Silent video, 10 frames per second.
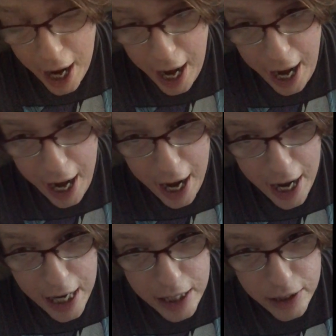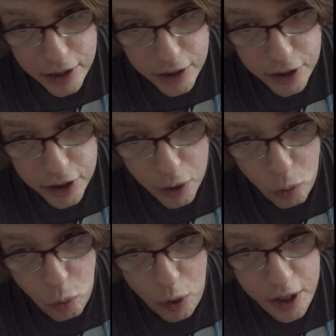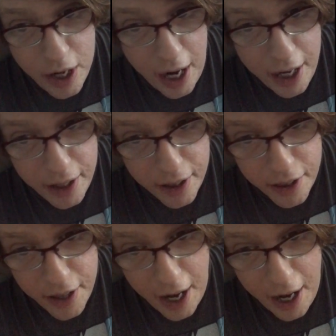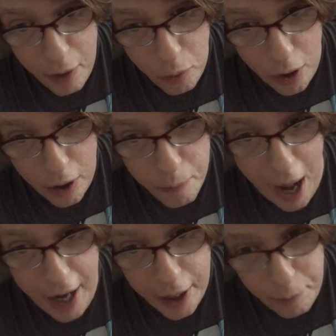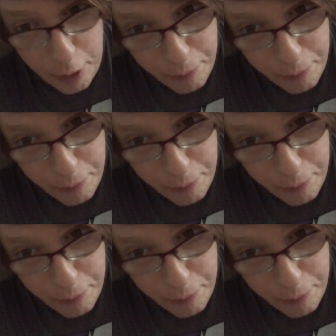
And one night they were packing up their